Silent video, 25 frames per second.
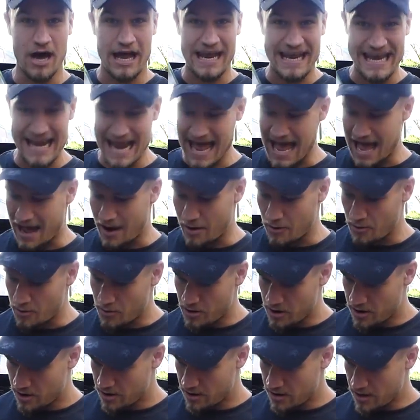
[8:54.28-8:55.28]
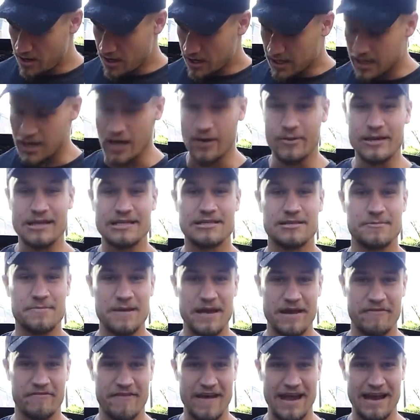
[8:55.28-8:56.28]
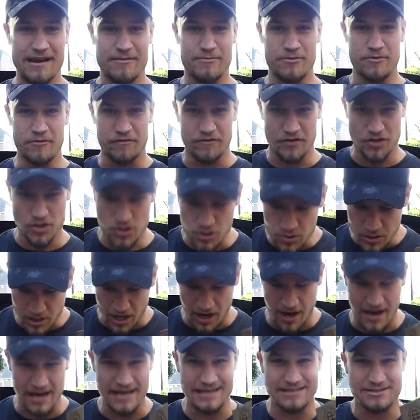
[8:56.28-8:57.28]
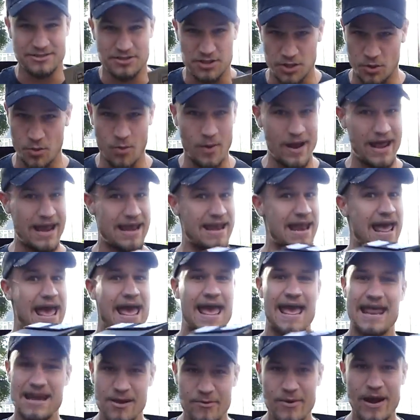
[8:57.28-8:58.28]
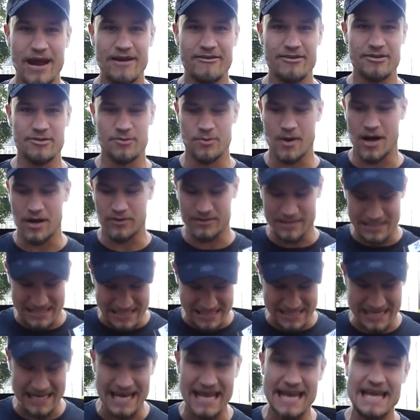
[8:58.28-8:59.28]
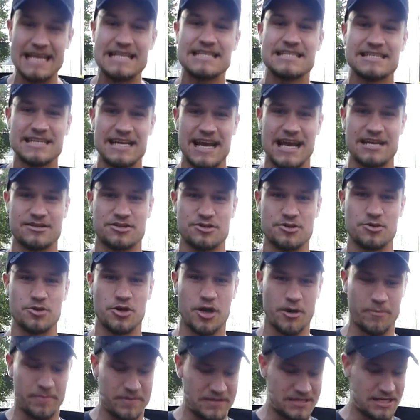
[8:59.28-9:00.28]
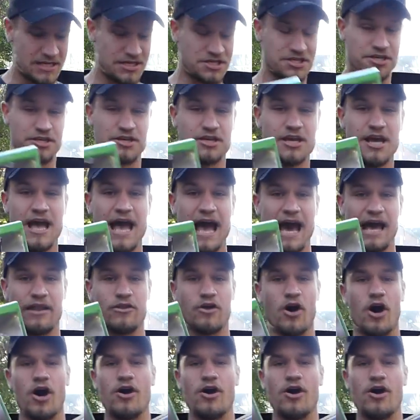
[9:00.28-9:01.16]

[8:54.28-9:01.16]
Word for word: are now going to be available for you guys to win anywhere in the world. This is an international competition. And not